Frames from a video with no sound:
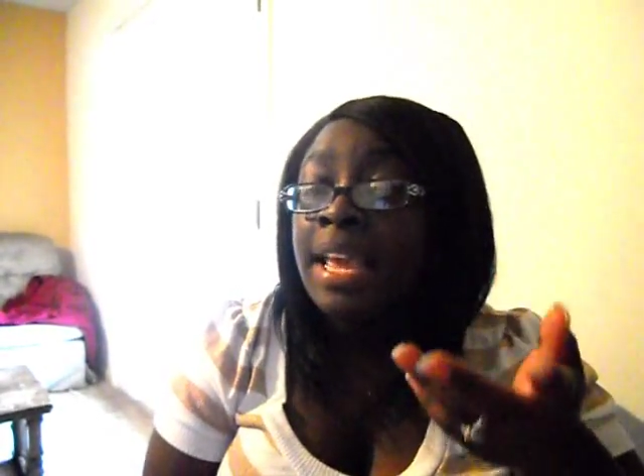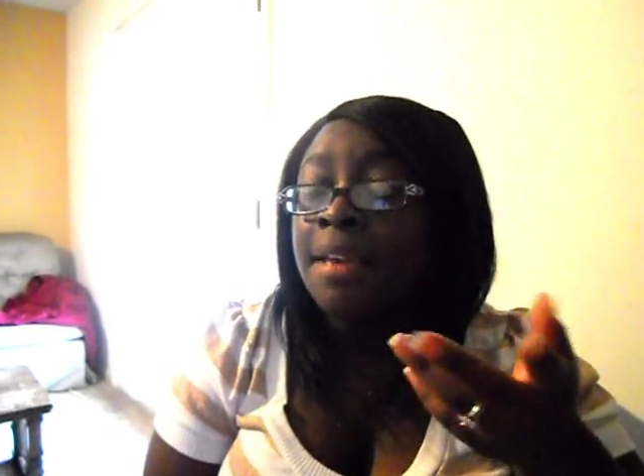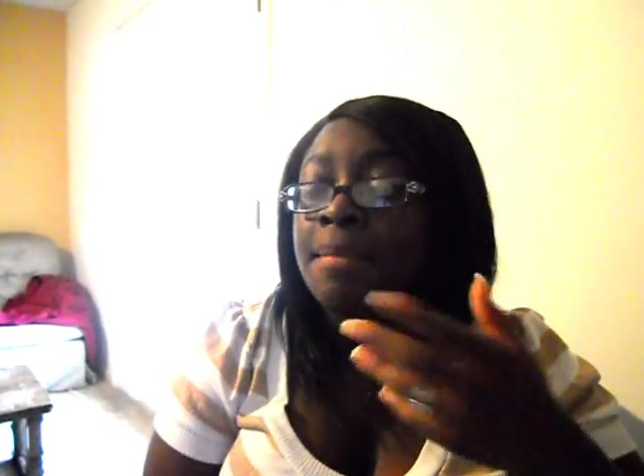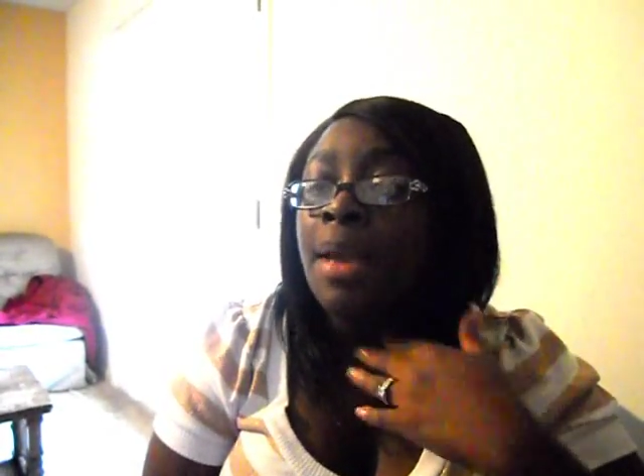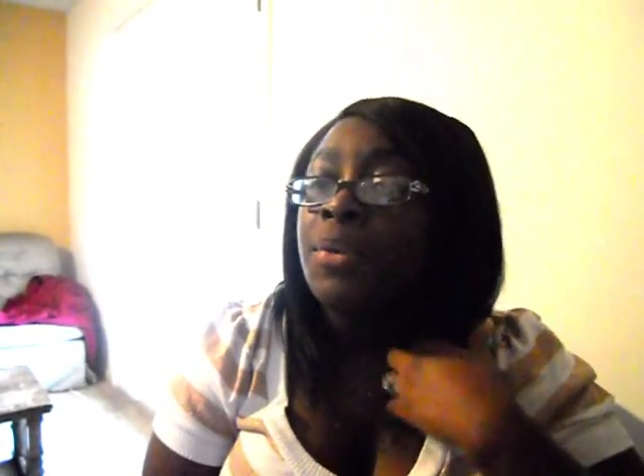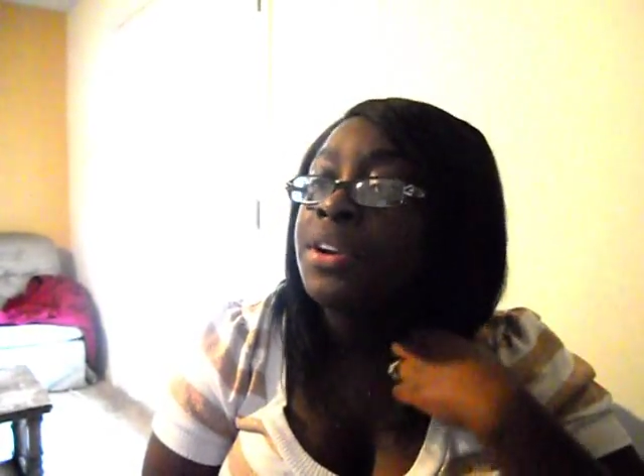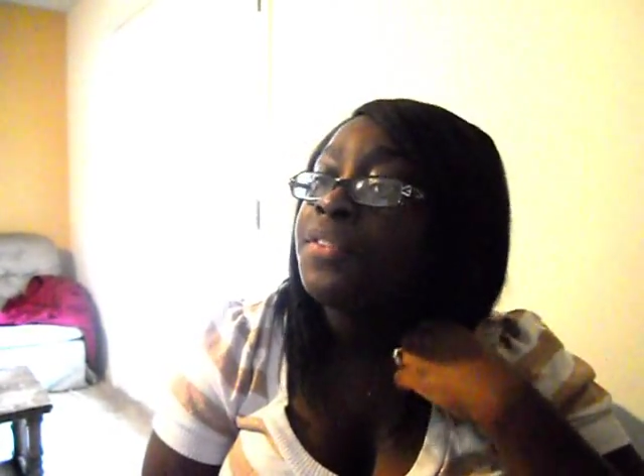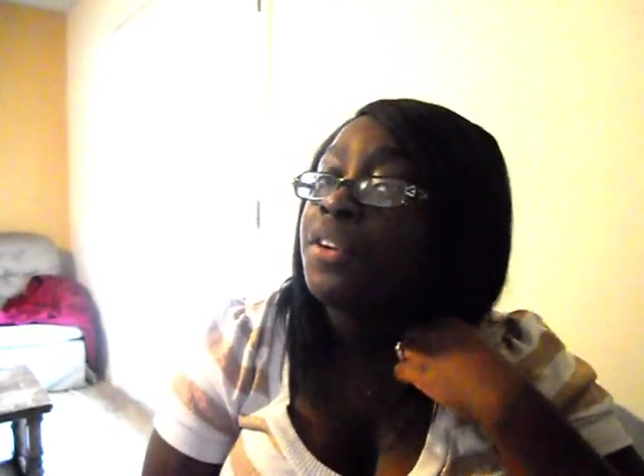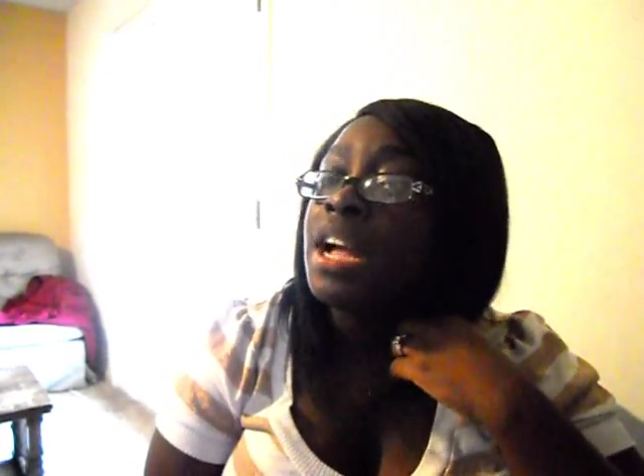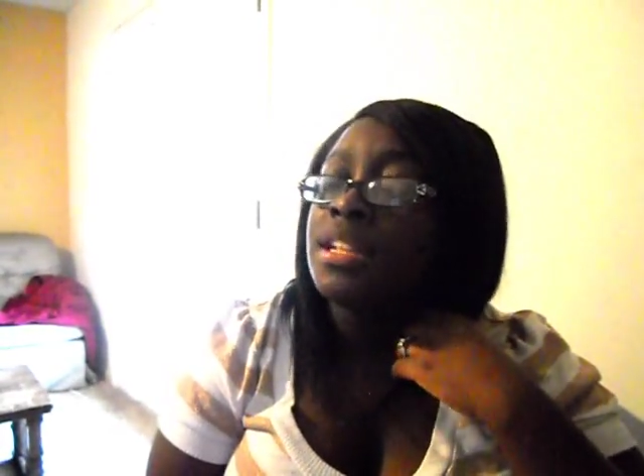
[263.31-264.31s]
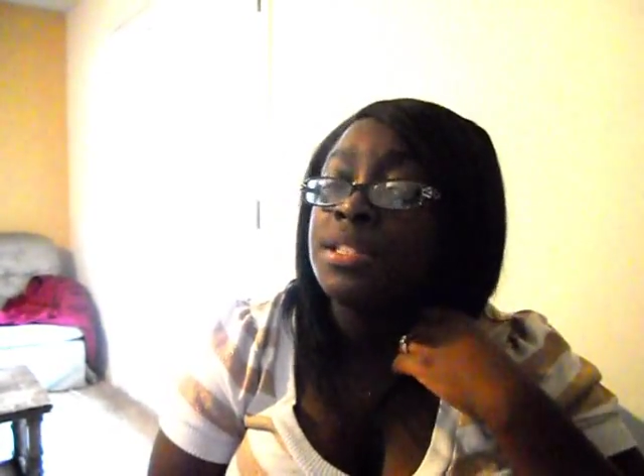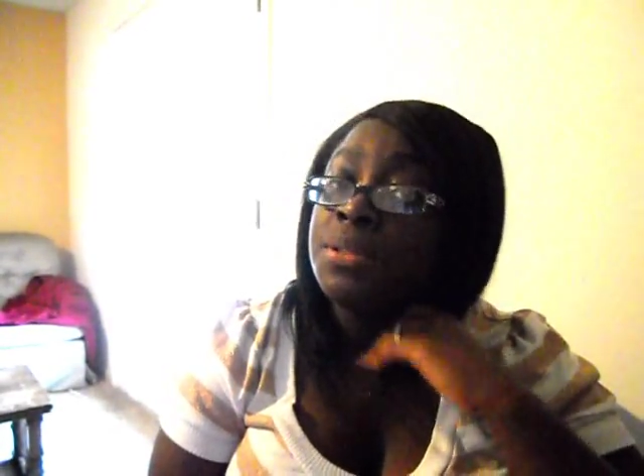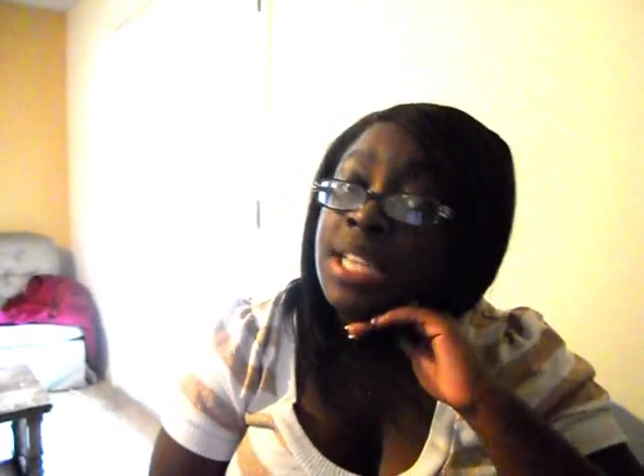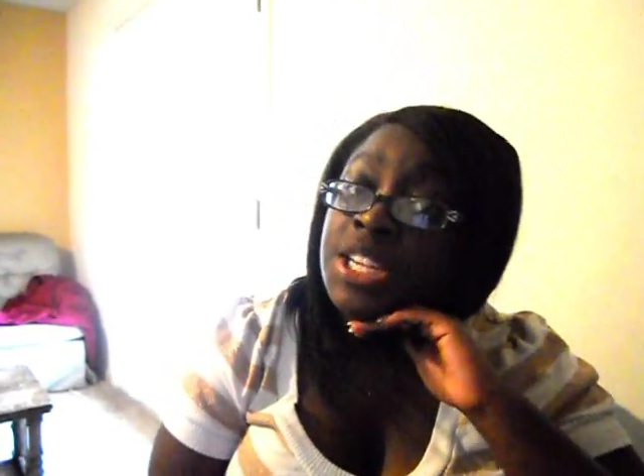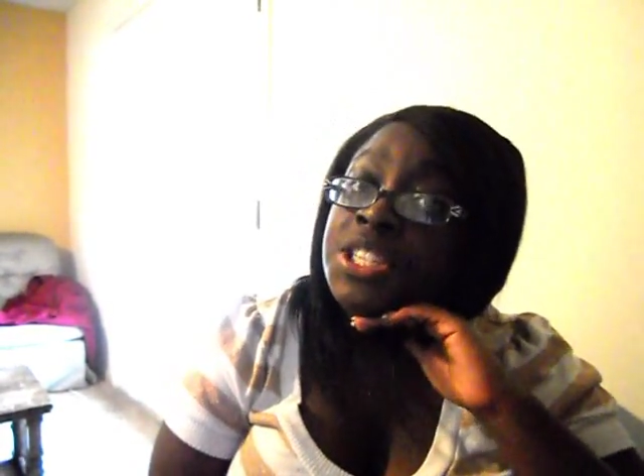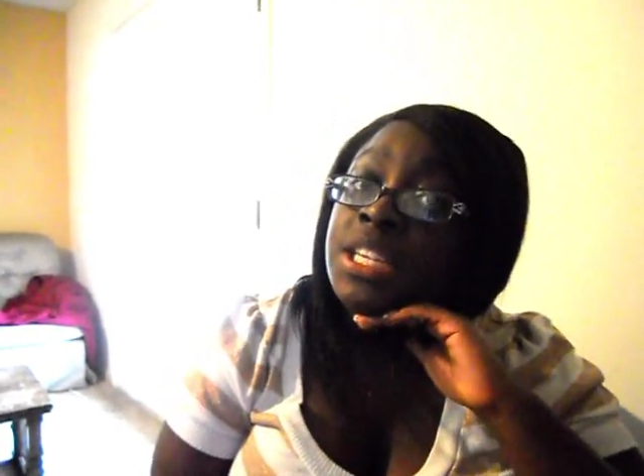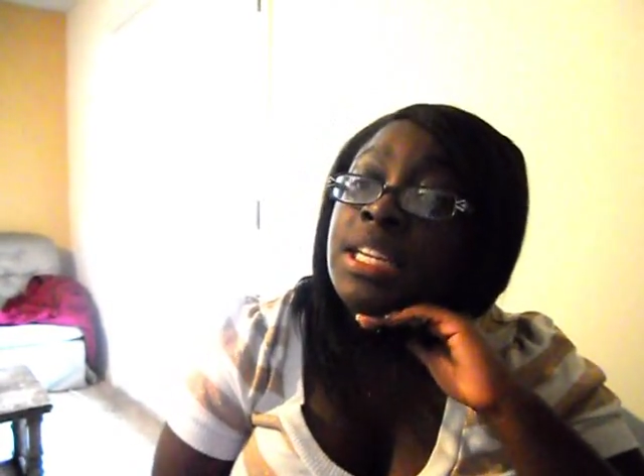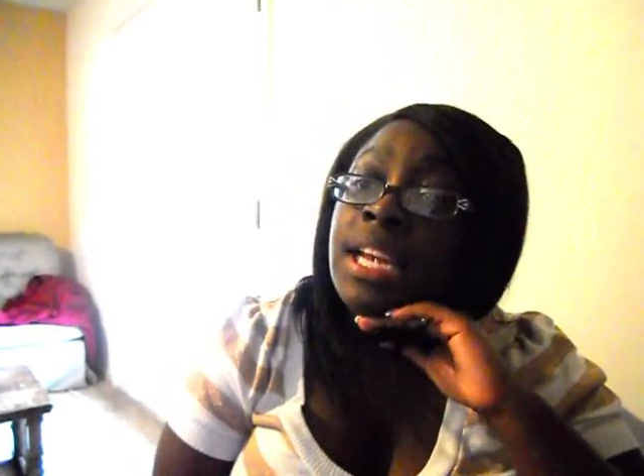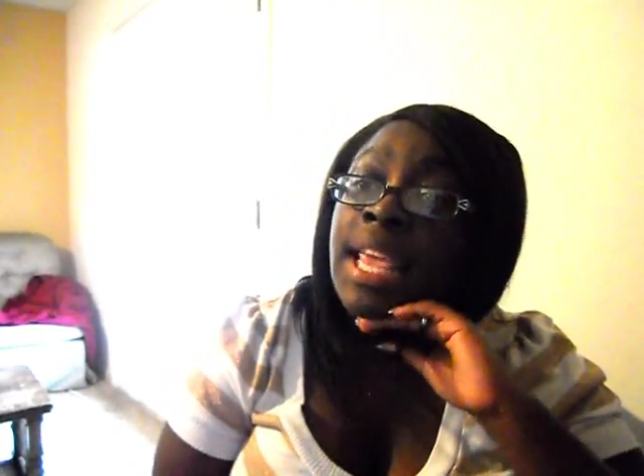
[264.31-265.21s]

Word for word: him I went in for a consultation